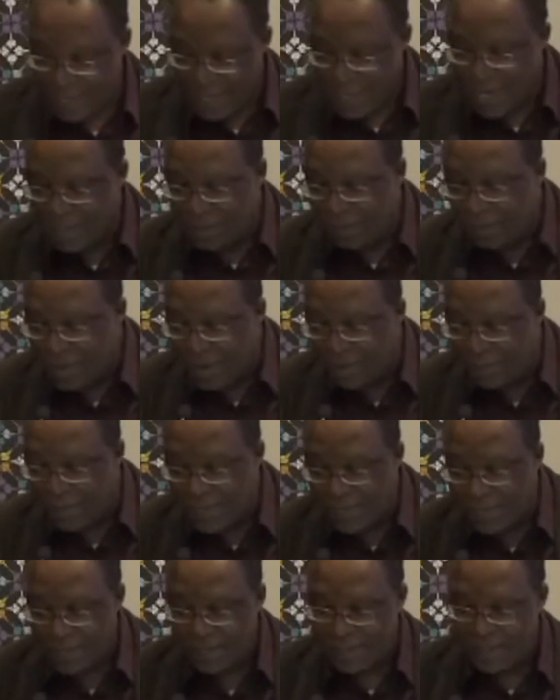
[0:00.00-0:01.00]
that's
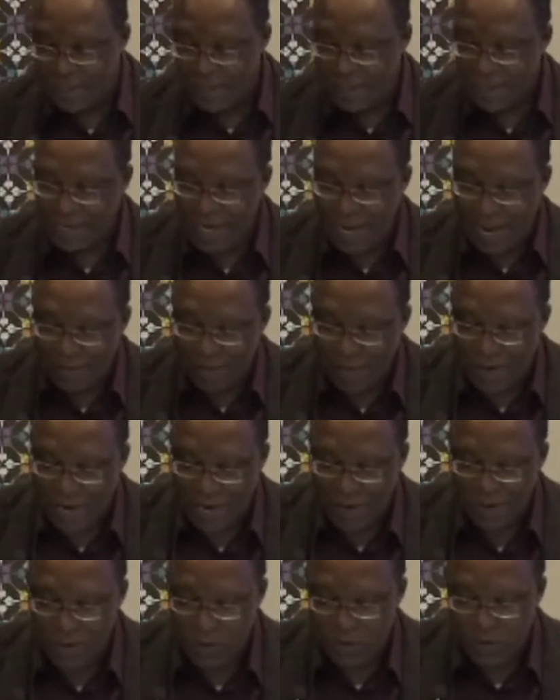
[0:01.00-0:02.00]
prevalent in
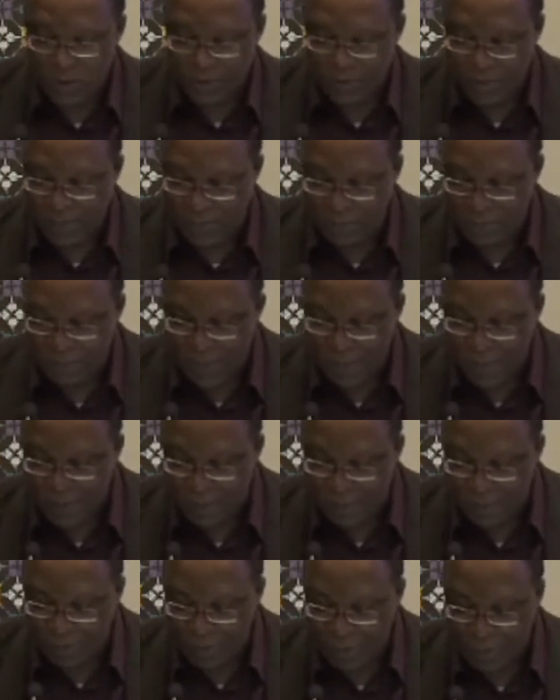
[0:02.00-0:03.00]
African modes of
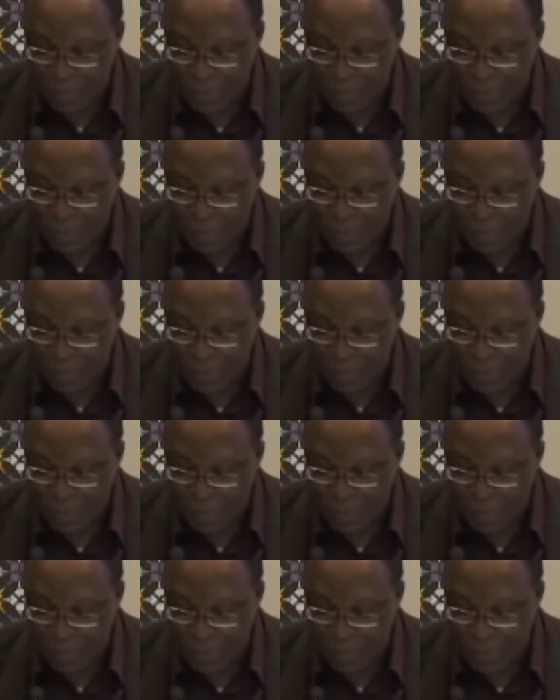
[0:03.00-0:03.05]
expression.